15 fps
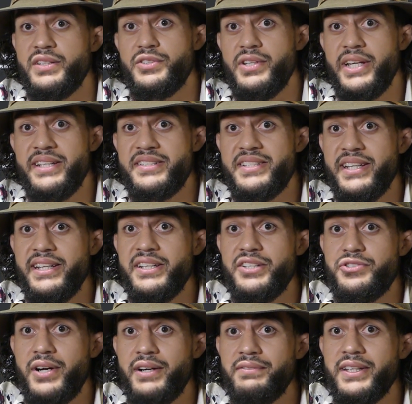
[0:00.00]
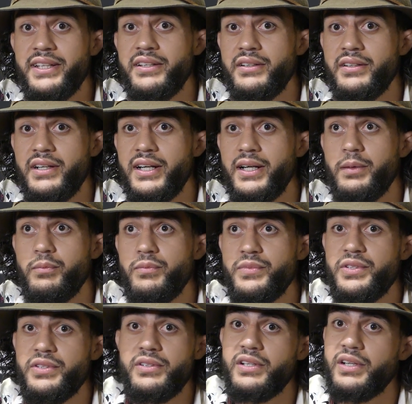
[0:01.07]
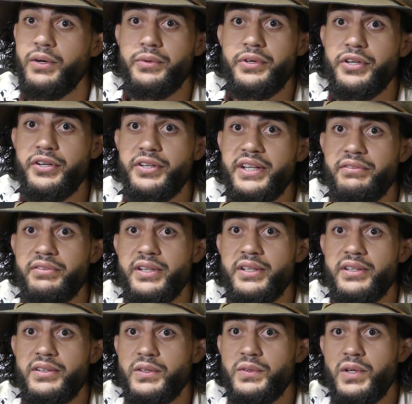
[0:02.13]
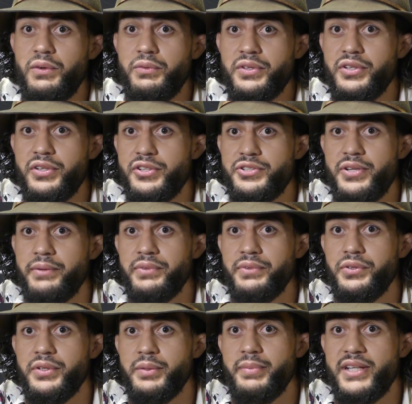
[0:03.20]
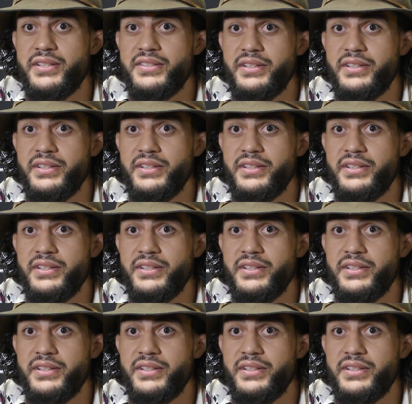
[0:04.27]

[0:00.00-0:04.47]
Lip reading: In Sydney, traveling, I want to go train with all the best,